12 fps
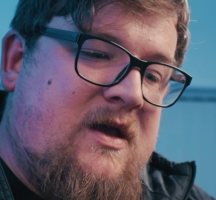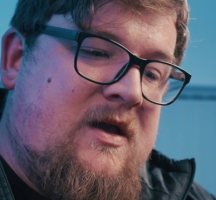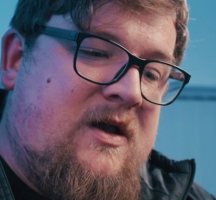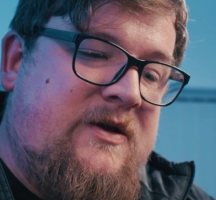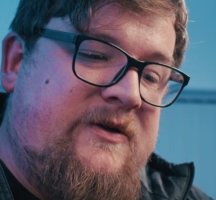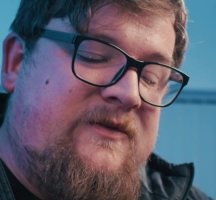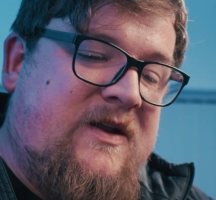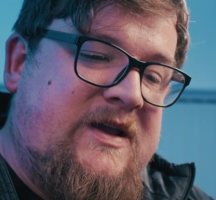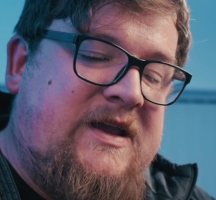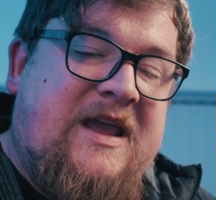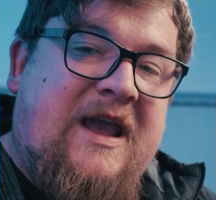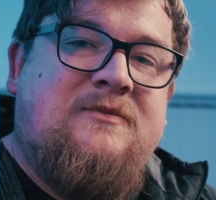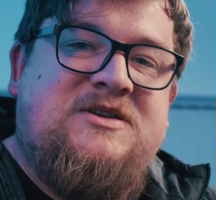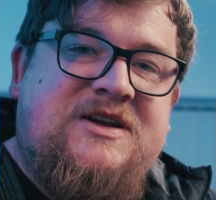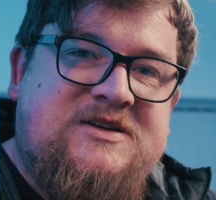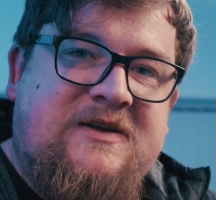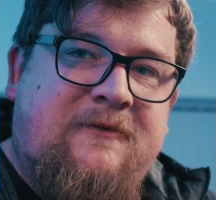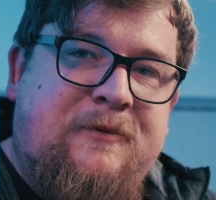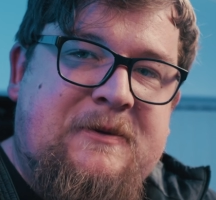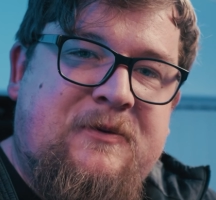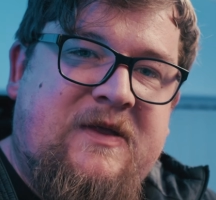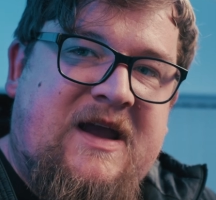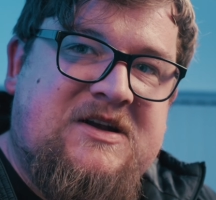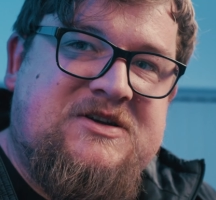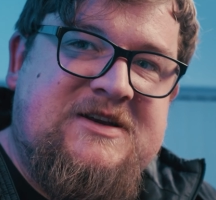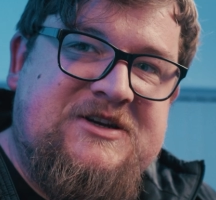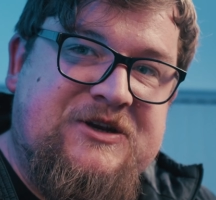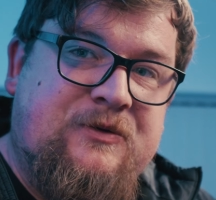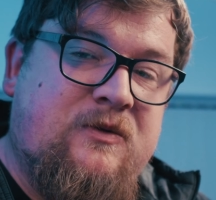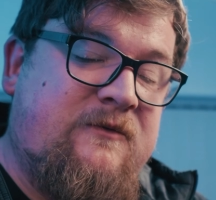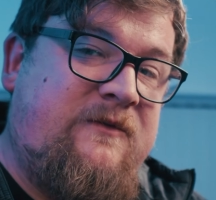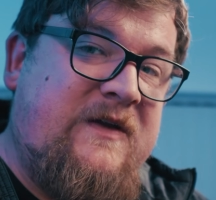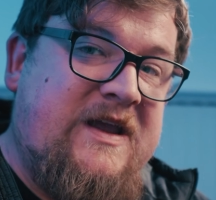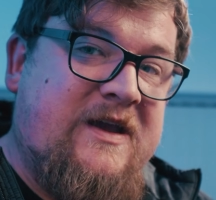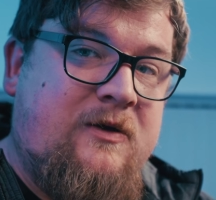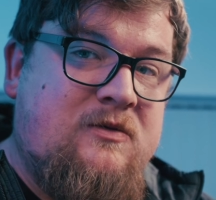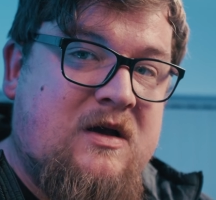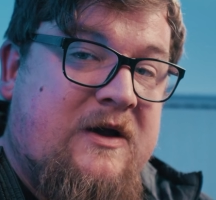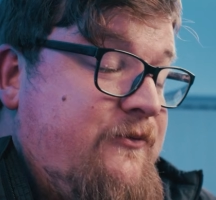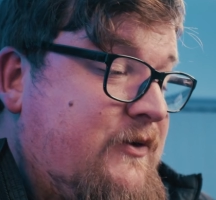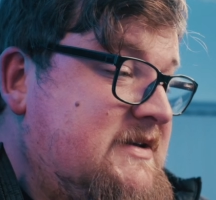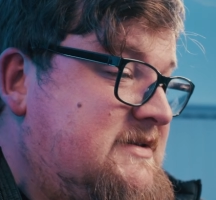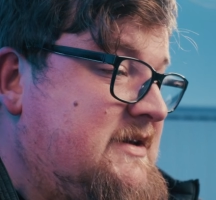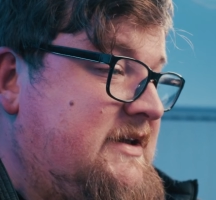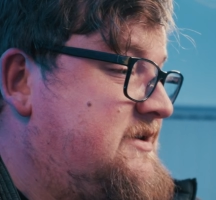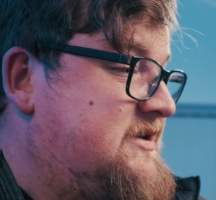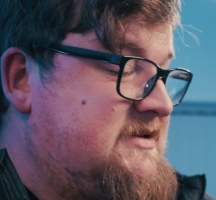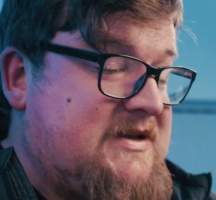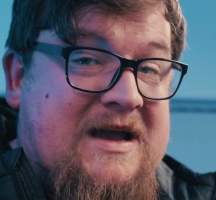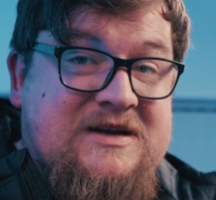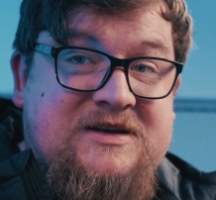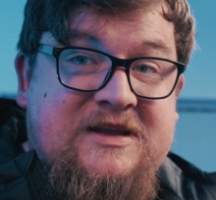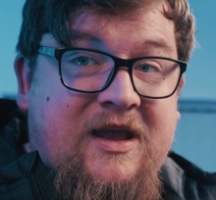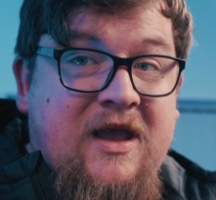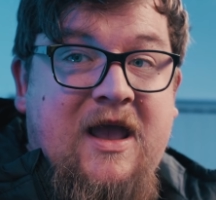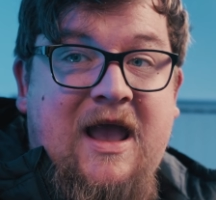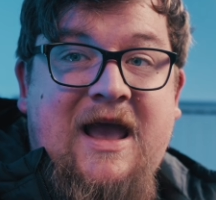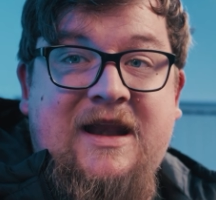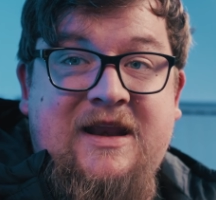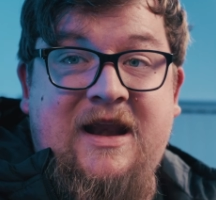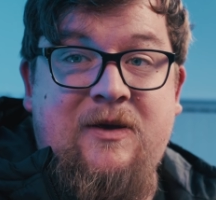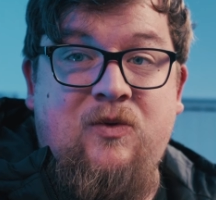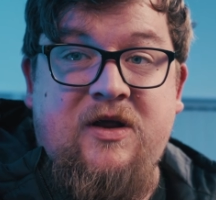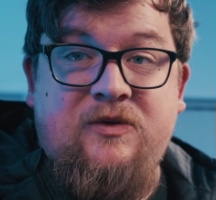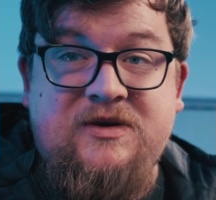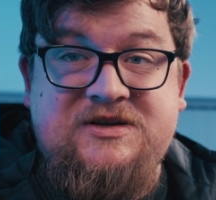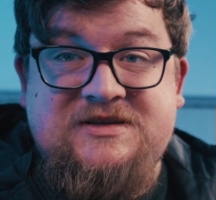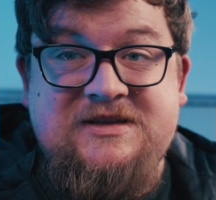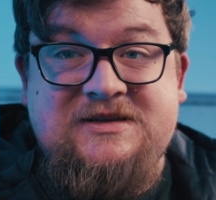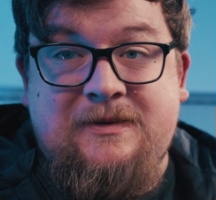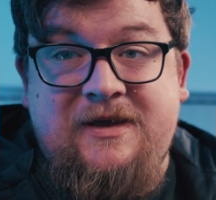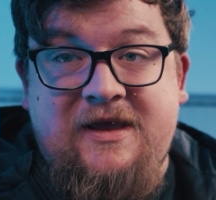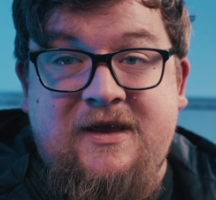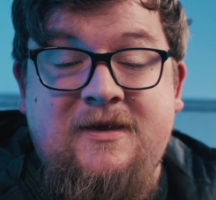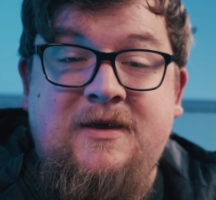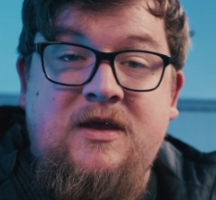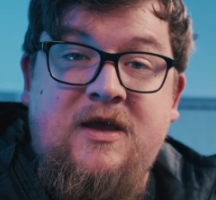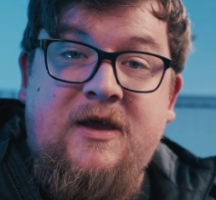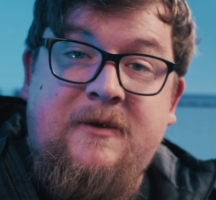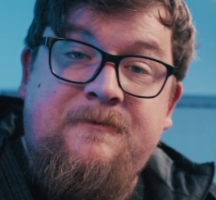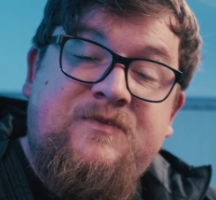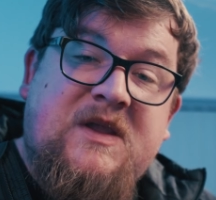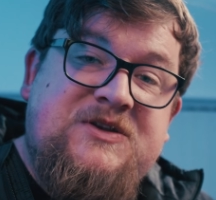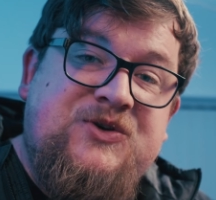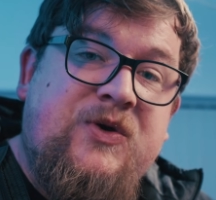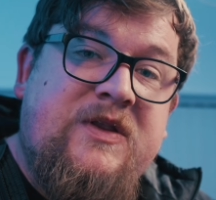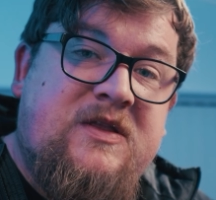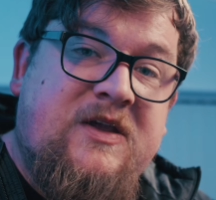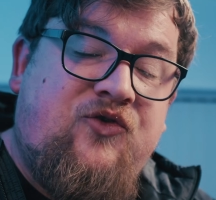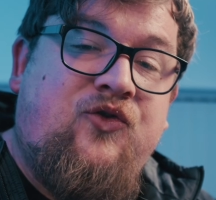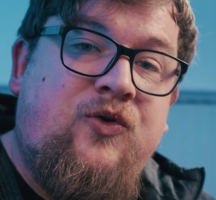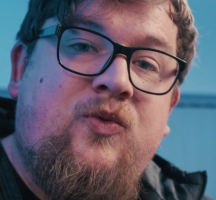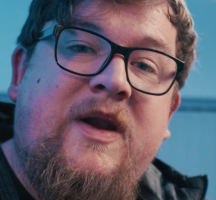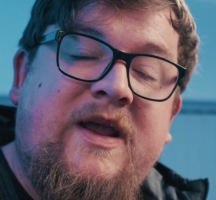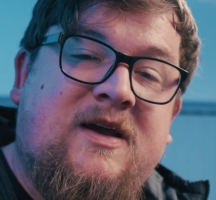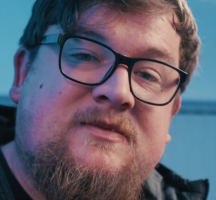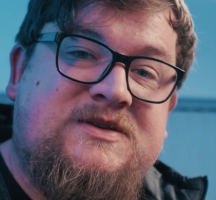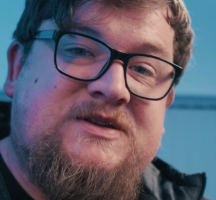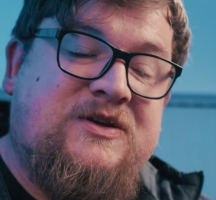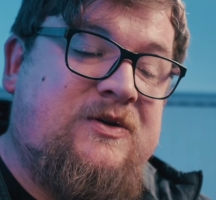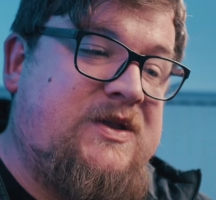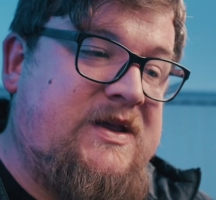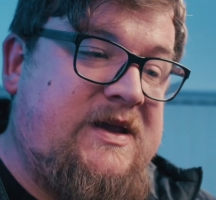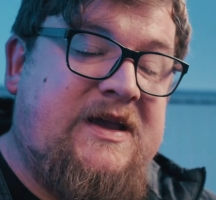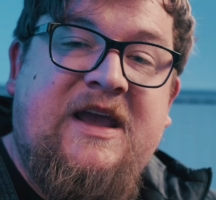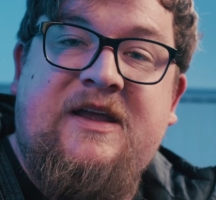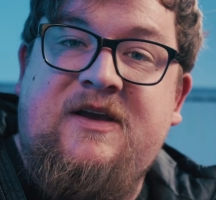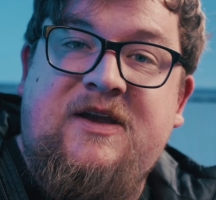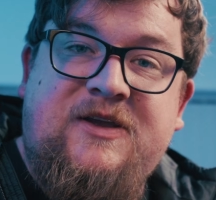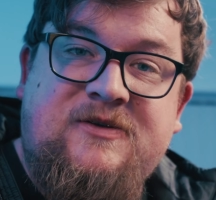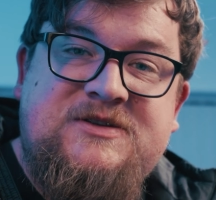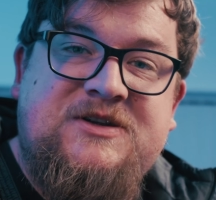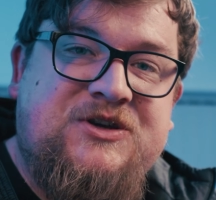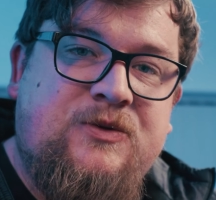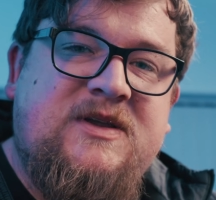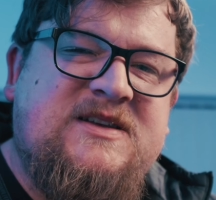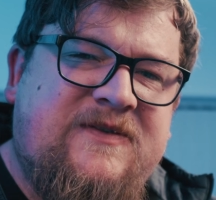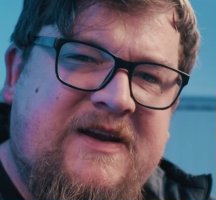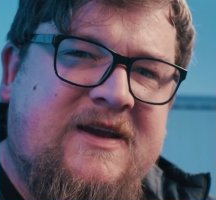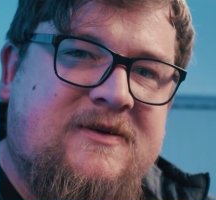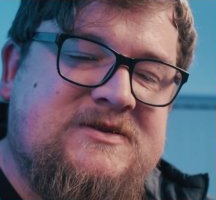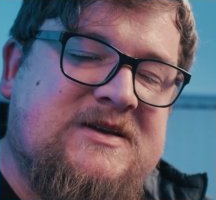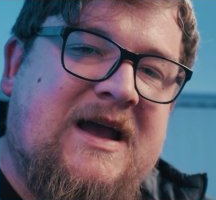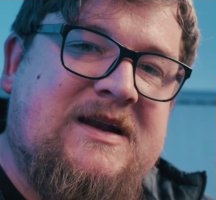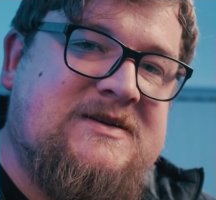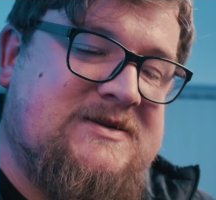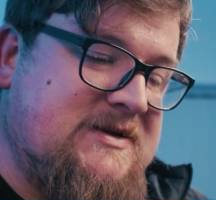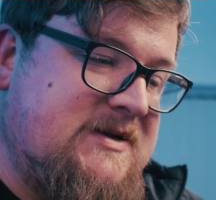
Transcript: kind of like game-changing for people that actually shoot video. I've recently just actually had an A1, which is this up here, joined the crew when it comes to the gear that I use to shoot these videos. And